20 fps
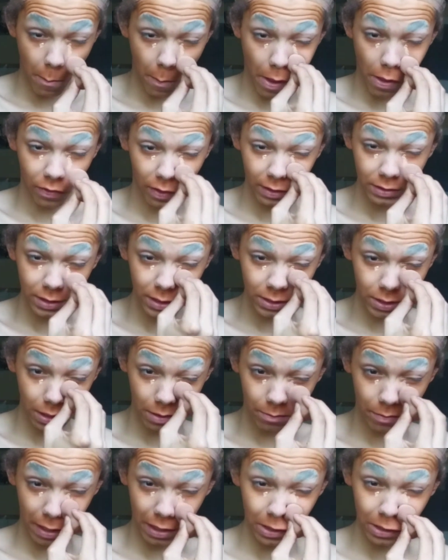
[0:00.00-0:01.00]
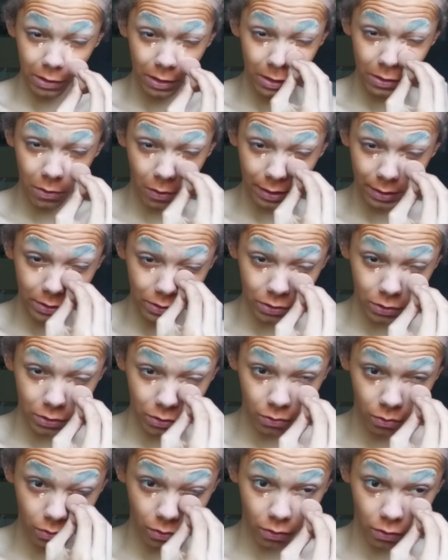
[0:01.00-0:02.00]
This is basically going
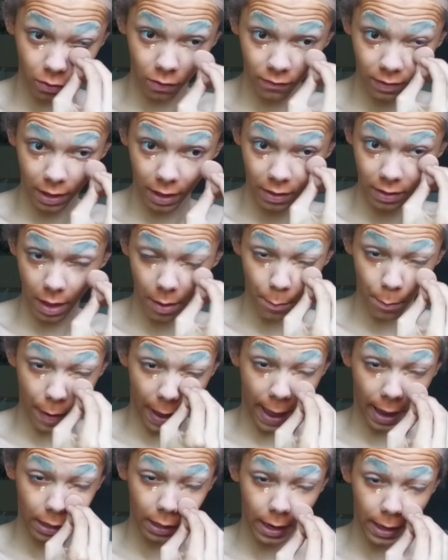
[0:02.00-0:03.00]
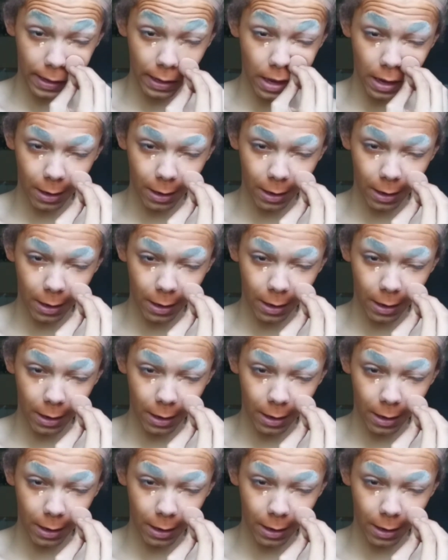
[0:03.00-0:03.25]
to serve as a backlight,